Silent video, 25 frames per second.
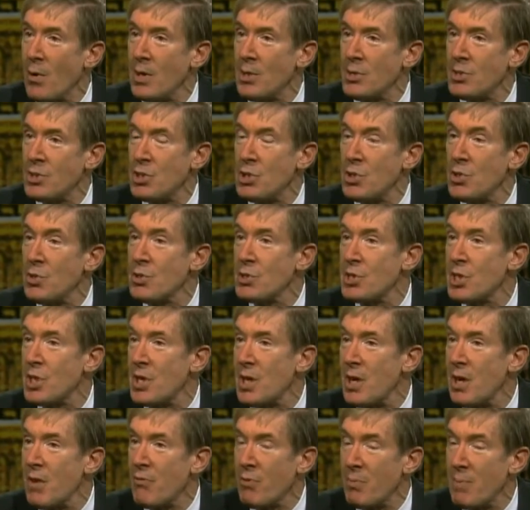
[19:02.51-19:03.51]
is
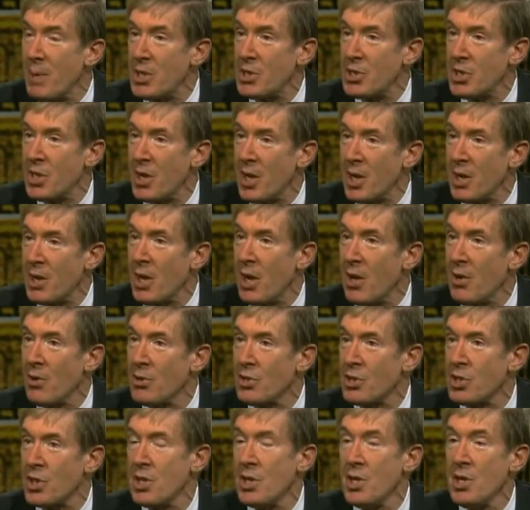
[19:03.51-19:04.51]
using information
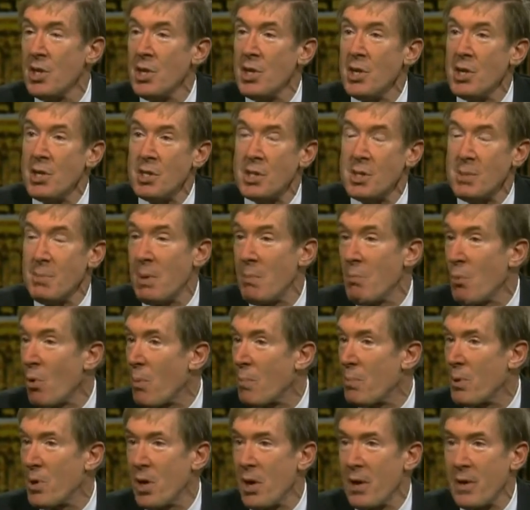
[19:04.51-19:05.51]
technology to be more
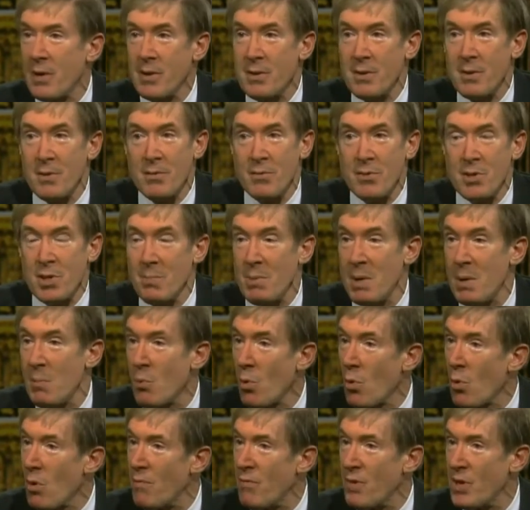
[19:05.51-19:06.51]
productive, to be
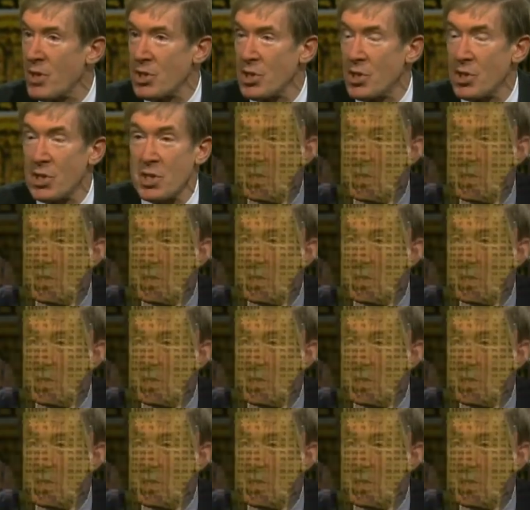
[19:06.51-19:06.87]
more efficient,